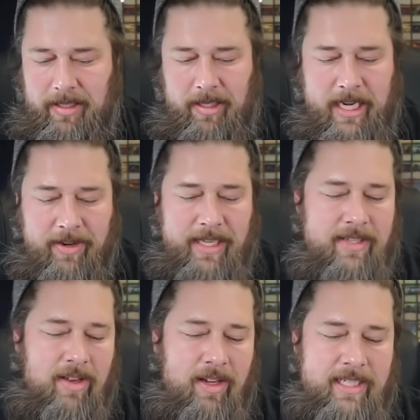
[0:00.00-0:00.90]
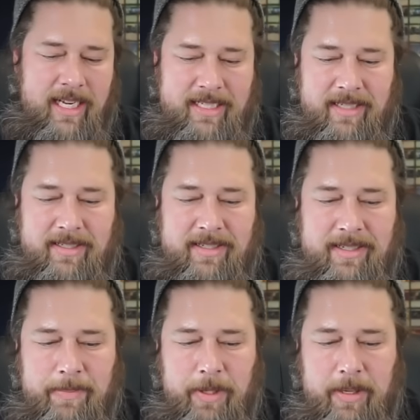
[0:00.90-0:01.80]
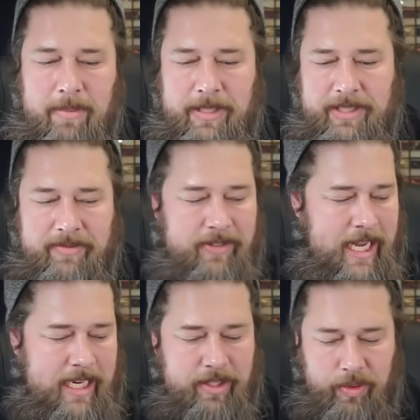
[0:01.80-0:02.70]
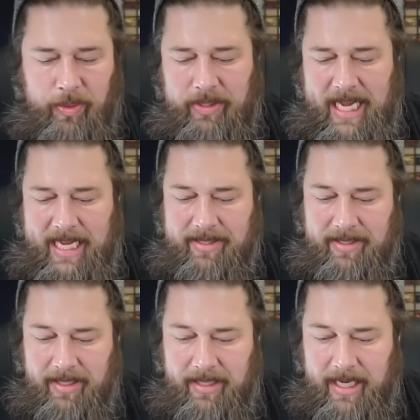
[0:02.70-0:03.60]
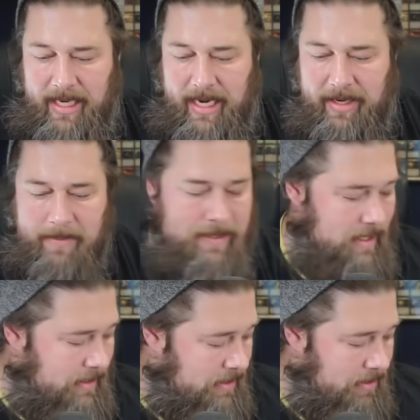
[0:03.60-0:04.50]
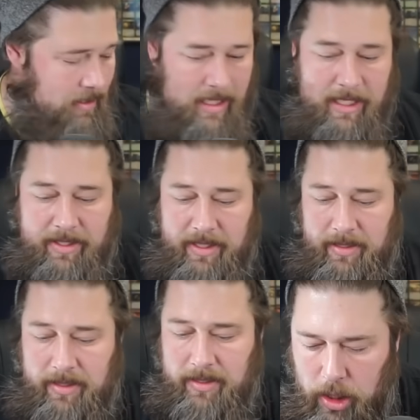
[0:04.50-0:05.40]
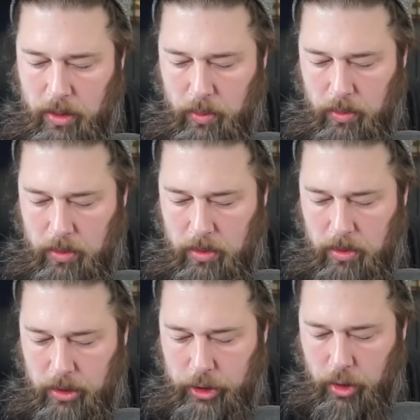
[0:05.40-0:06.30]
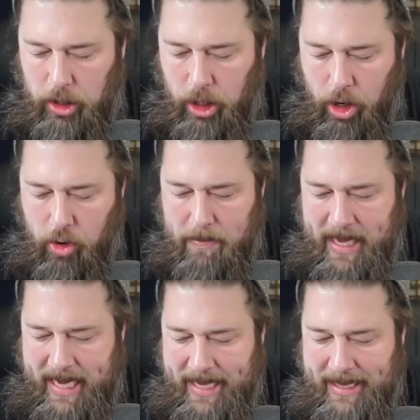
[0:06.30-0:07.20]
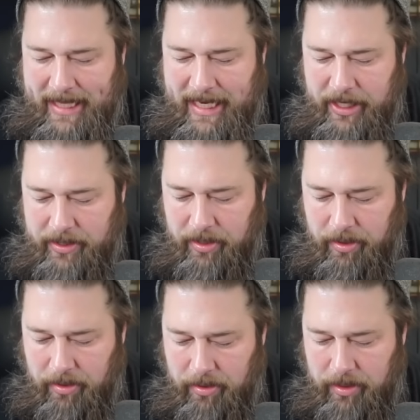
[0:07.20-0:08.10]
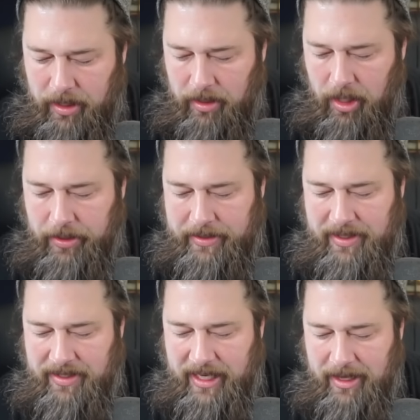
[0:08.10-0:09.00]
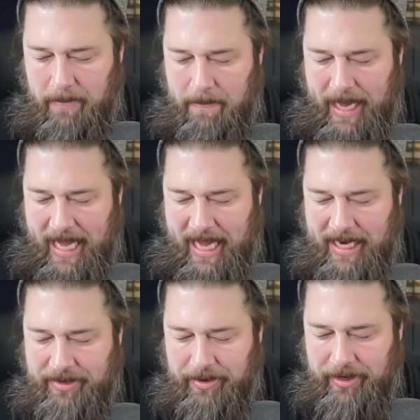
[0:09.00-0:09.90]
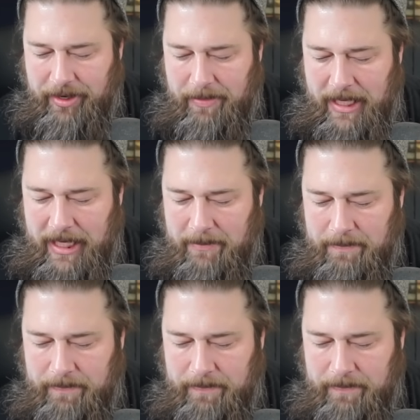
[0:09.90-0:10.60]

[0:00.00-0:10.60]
Like, are these all? Is this just someone who bought a bunch of like dual decks and then ended up selling their collection? Ooh, Dracoma the Eternal. Oh, this is like the bad Dracoma.